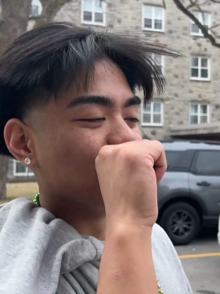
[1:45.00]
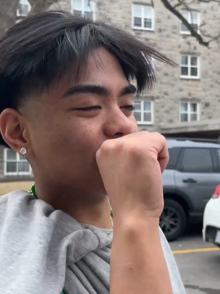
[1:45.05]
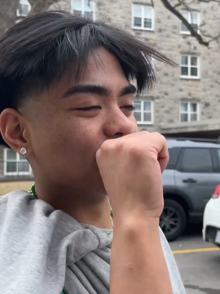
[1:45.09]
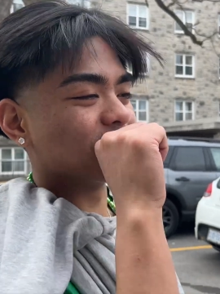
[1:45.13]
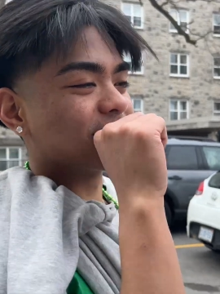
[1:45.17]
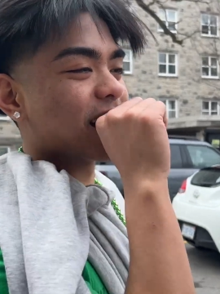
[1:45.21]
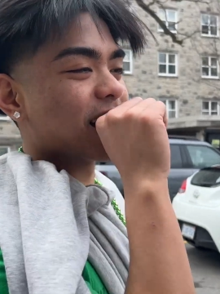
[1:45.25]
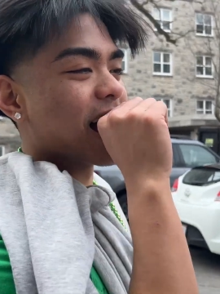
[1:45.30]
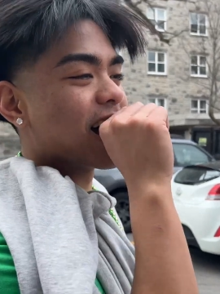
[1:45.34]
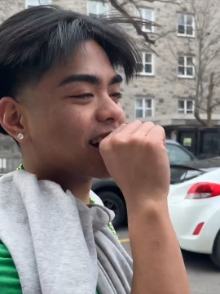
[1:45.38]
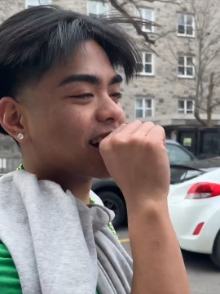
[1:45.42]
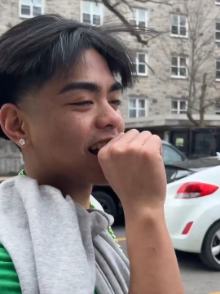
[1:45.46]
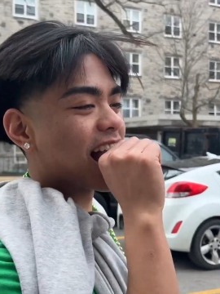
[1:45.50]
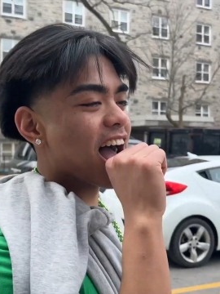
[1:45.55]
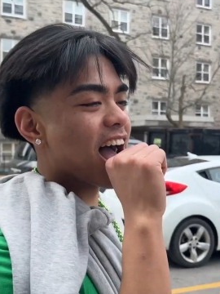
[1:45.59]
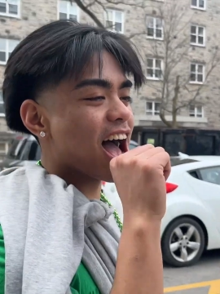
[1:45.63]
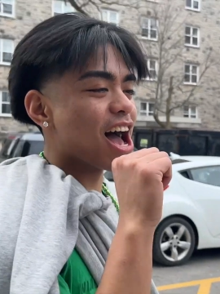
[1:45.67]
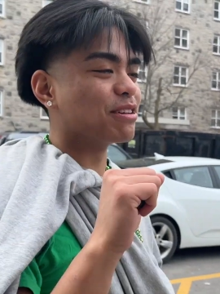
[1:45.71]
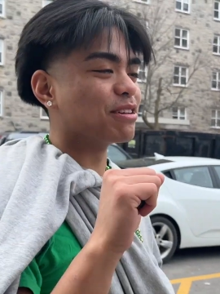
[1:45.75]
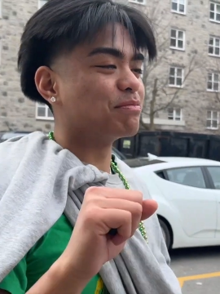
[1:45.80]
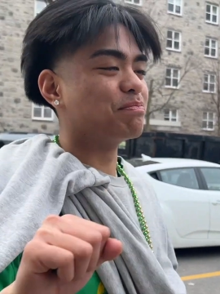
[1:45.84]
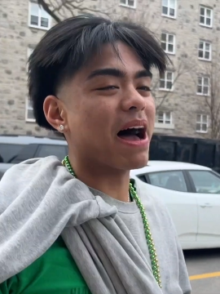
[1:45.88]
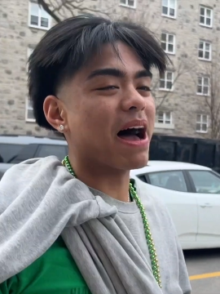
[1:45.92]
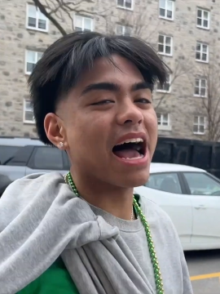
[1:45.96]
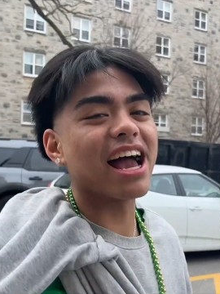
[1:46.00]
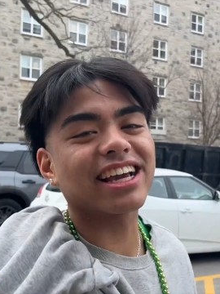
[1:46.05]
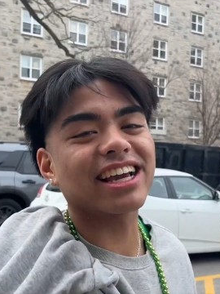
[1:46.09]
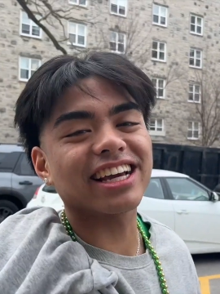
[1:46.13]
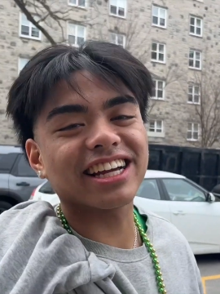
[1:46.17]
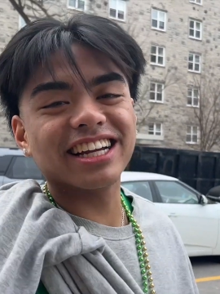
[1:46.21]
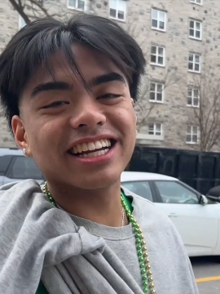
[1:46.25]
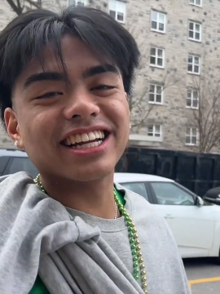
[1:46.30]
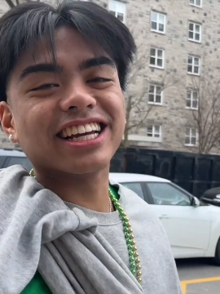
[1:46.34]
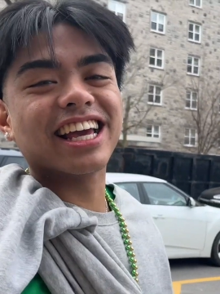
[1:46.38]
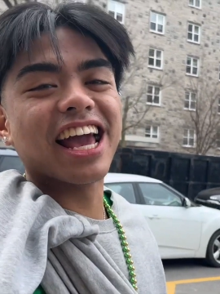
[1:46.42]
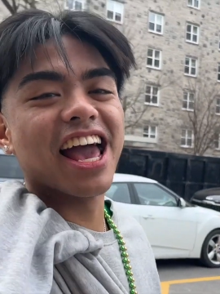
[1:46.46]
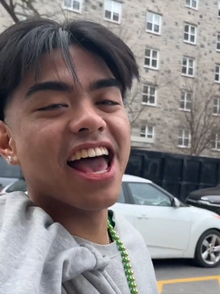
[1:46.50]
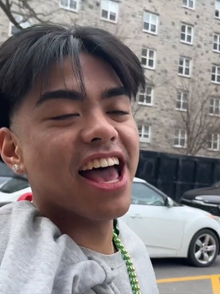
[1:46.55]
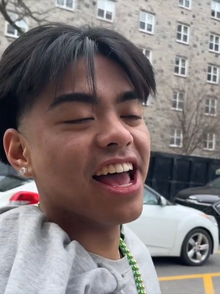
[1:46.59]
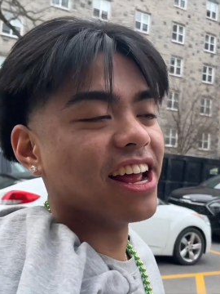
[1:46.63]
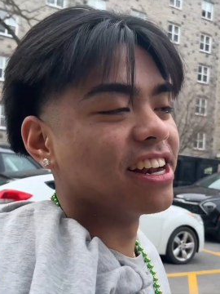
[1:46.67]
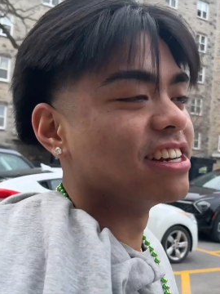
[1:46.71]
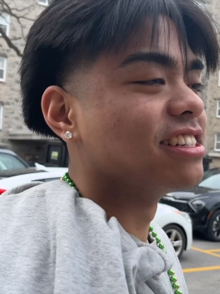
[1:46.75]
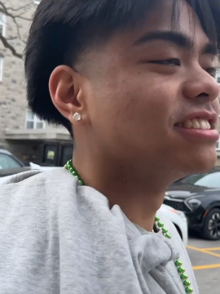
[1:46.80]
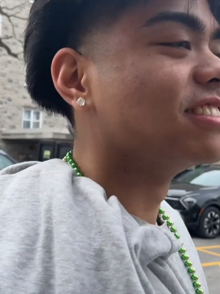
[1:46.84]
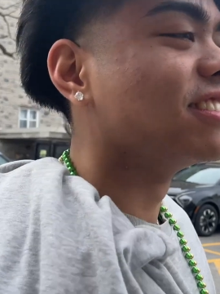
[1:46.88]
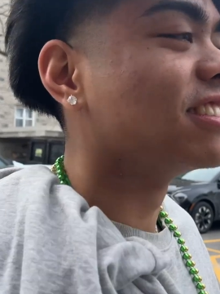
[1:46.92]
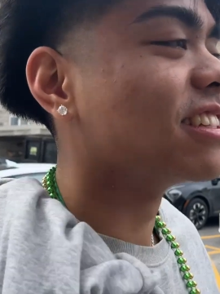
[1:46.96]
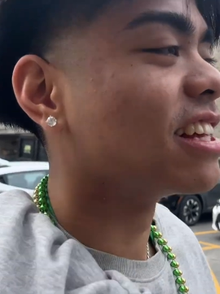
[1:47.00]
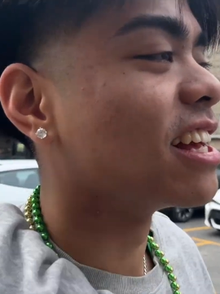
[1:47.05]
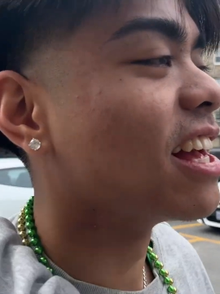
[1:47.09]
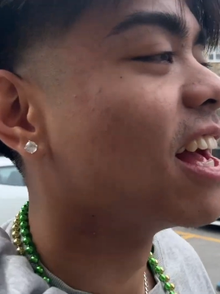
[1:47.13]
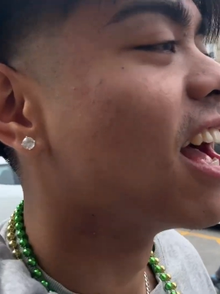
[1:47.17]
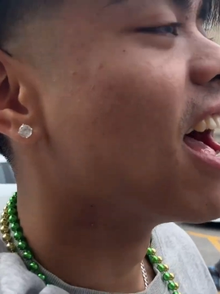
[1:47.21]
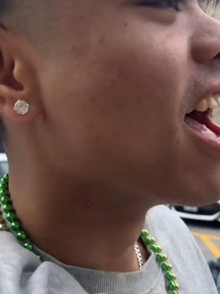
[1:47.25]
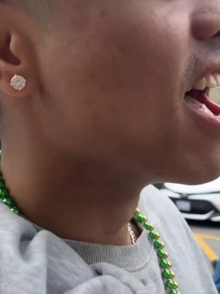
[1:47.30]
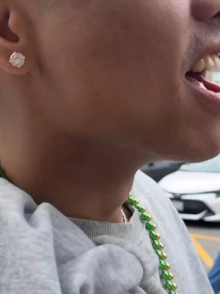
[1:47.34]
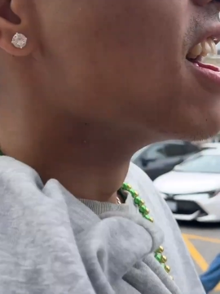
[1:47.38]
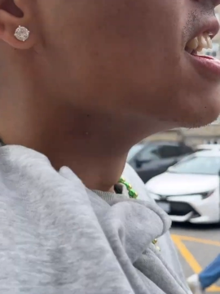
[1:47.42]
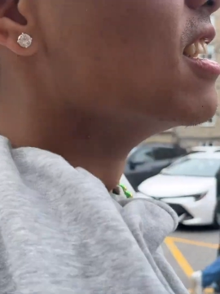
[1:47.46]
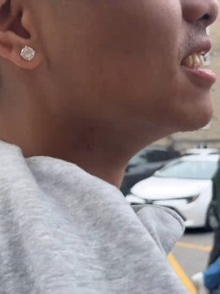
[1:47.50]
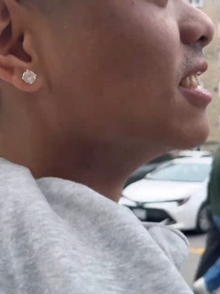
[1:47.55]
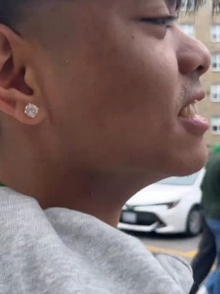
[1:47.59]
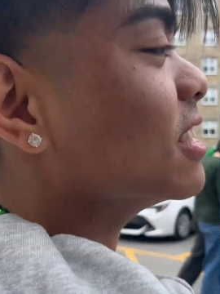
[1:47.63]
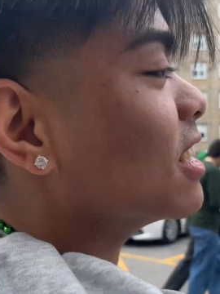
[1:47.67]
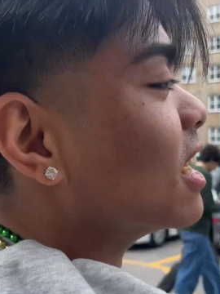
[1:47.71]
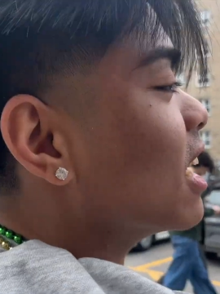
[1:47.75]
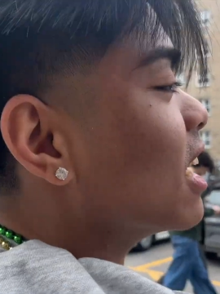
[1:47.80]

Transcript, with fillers: What's up, guys? Back at it again. keep talking